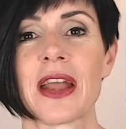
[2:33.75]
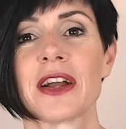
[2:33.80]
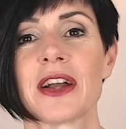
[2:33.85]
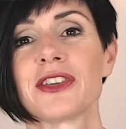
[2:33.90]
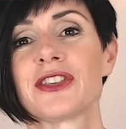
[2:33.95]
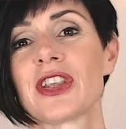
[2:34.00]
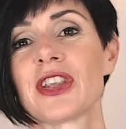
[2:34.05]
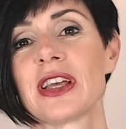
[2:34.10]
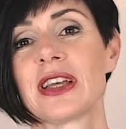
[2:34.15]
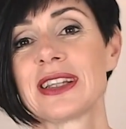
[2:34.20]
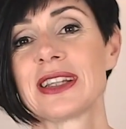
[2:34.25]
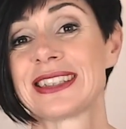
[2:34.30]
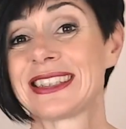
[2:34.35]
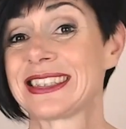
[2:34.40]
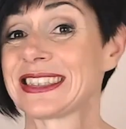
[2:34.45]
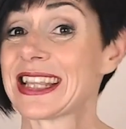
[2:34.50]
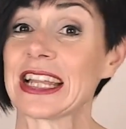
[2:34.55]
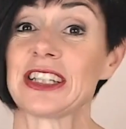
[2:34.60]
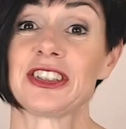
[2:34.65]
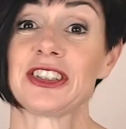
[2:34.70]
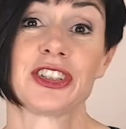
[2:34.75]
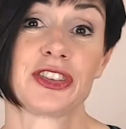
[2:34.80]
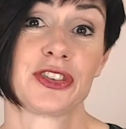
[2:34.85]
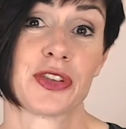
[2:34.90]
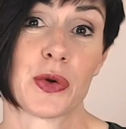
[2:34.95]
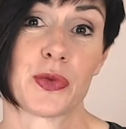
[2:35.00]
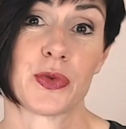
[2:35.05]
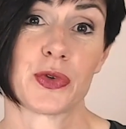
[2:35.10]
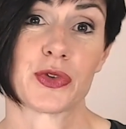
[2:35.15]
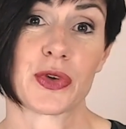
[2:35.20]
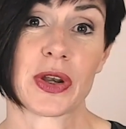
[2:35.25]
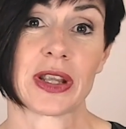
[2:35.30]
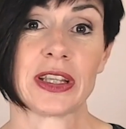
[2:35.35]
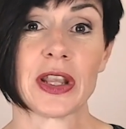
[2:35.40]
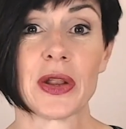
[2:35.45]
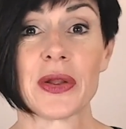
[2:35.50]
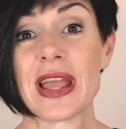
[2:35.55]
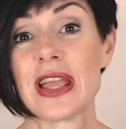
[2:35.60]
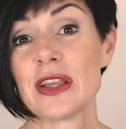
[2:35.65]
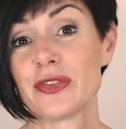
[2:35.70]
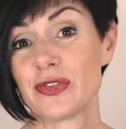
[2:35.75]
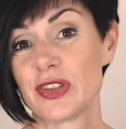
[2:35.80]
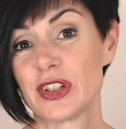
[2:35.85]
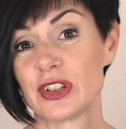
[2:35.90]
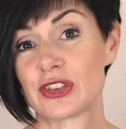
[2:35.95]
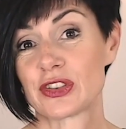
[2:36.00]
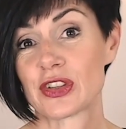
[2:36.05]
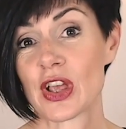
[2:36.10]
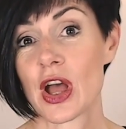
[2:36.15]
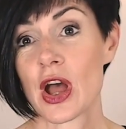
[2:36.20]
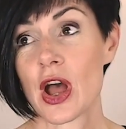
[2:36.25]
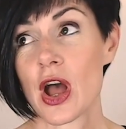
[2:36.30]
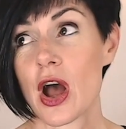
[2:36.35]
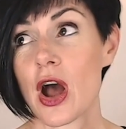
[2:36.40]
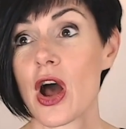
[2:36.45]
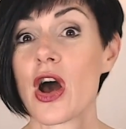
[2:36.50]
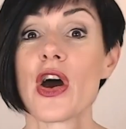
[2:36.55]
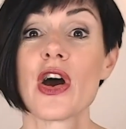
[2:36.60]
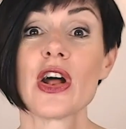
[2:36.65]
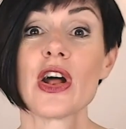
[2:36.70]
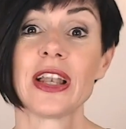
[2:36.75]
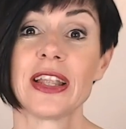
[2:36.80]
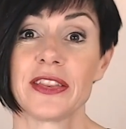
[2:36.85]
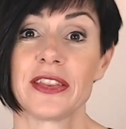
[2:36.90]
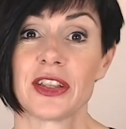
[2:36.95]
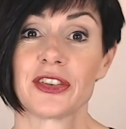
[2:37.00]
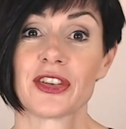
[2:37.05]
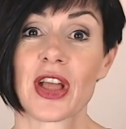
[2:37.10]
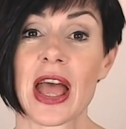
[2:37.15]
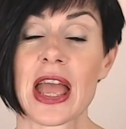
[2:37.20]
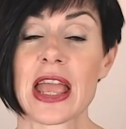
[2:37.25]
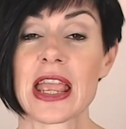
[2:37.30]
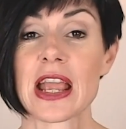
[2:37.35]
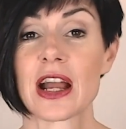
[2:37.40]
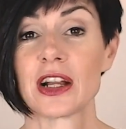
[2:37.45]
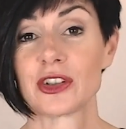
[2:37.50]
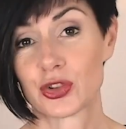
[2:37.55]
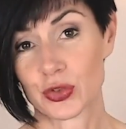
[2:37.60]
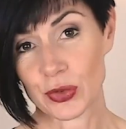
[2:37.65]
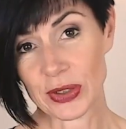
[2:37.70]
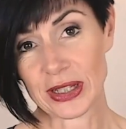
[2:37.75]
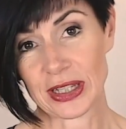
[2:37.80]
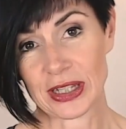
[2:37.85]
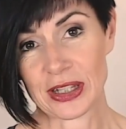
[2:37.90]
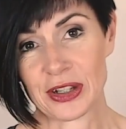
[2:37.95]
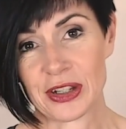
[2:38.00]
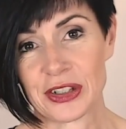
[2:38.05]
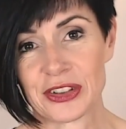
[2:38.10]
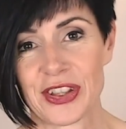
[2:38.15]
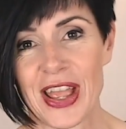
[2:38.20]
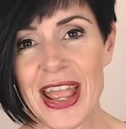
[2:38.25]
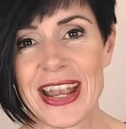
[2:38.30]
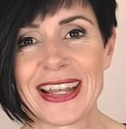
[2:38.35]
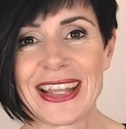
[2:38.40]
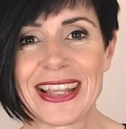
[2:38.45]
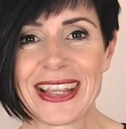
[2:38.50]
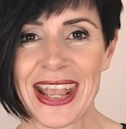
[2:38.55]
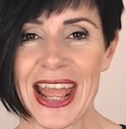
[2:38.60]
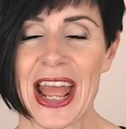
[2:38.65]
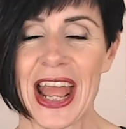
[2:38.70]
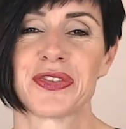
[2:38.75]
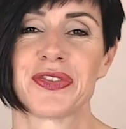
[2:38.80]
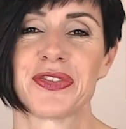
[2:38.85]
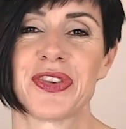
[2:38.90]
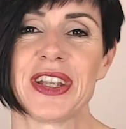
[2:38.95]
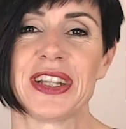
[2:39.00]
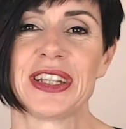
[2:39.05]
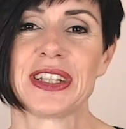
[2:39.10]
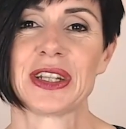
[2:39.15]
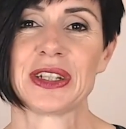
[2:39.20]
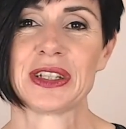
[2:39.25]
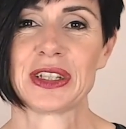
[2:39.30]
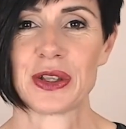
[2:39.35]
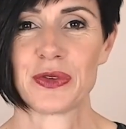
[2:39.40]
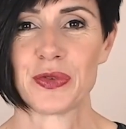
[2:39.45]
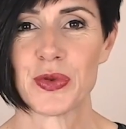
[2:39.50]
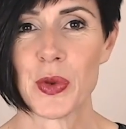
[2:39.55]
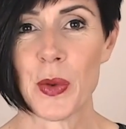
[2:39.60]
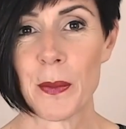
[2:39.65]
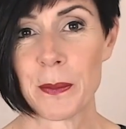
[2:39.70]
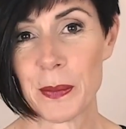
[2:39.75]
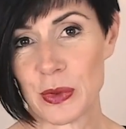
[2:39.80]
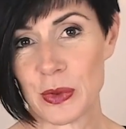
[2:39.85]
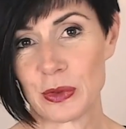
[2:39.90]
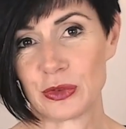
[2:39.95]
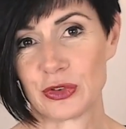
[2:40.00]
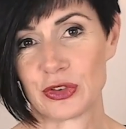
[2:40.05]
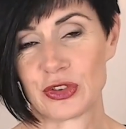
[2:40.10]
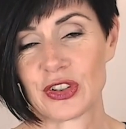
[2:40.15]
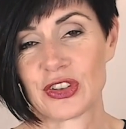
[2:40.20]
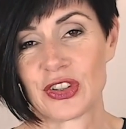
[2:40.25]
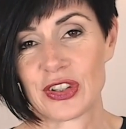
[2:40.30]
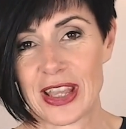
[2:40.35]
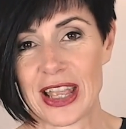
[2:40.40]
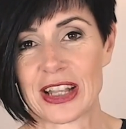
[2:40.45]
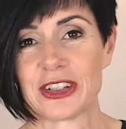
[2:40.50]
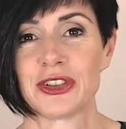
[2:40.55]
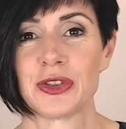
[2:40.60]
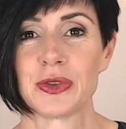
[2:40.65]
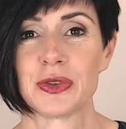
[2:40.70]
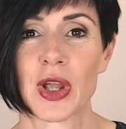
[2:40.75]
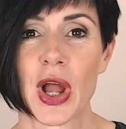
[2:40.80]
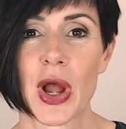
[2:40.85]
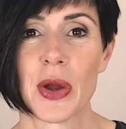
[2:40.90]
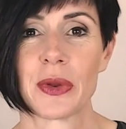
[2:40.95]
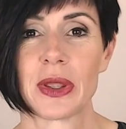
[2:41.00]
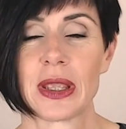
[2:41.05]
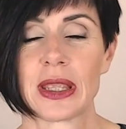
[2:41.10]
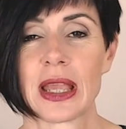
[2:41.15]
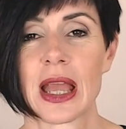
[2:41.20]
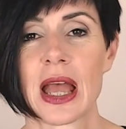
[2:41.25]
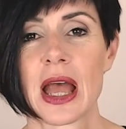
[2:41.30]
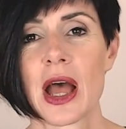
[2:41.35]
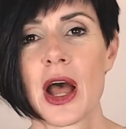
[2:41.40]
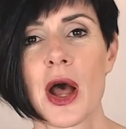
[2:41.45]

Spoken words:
So get yourself a drink. If it's early in the day, a drink containing caffeine can give you a boost to get you going.